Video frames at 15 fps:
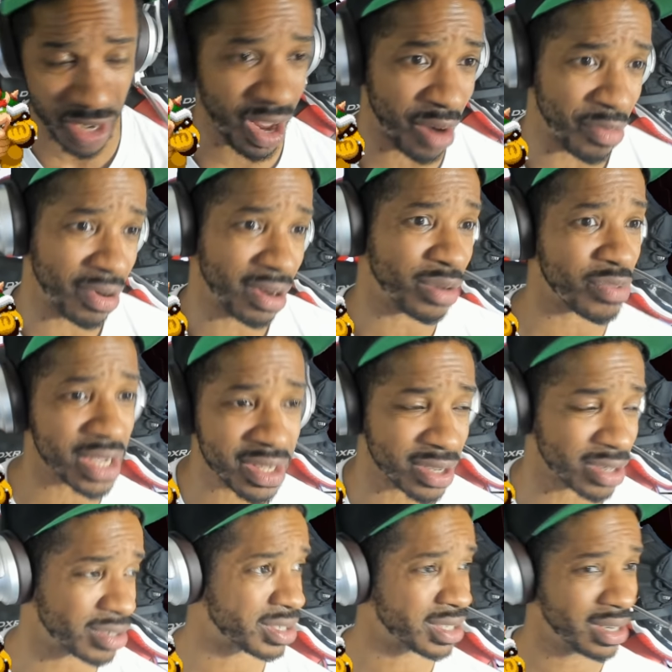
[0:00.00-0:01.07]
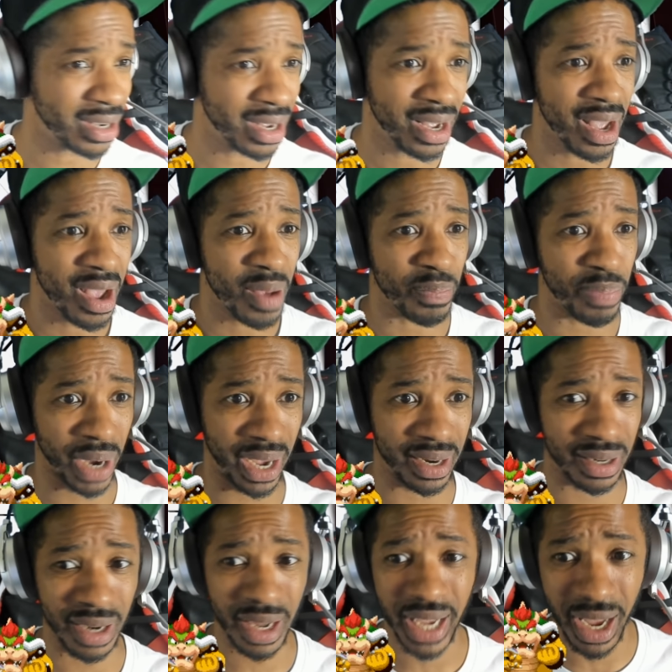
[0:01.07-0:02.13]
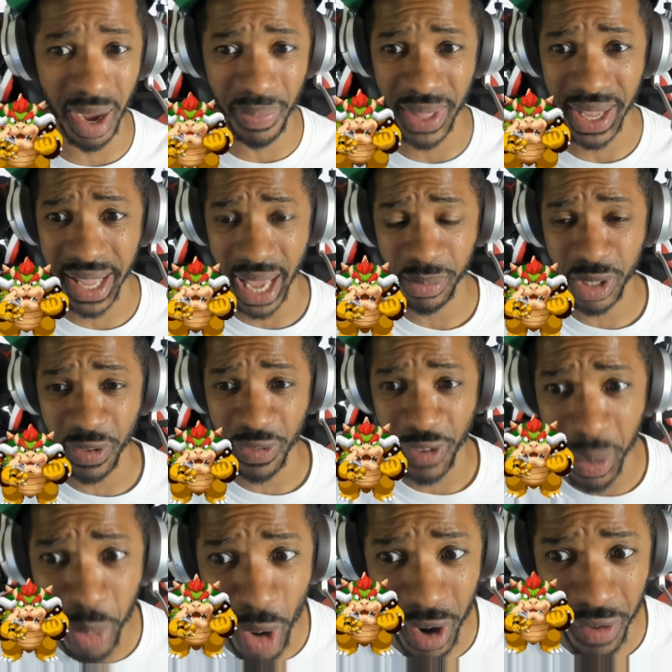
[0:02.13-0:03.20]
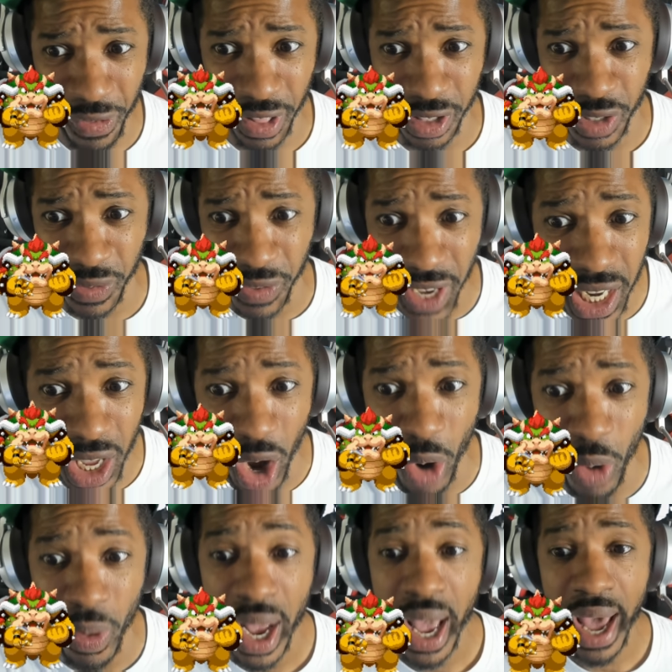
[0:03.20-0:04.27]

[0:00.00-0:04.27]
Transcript: Not really research, but looking up the games in February for this video.